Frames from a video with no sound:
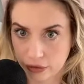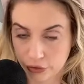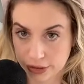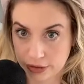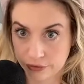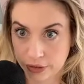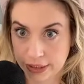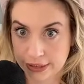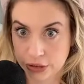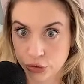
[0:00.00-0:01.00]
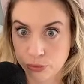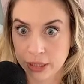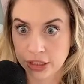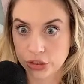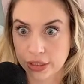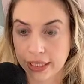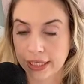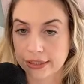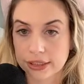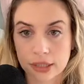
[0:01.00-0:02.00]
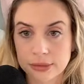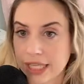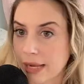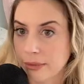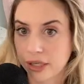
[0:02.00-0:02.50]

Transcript: Christopher, is you mentioning some type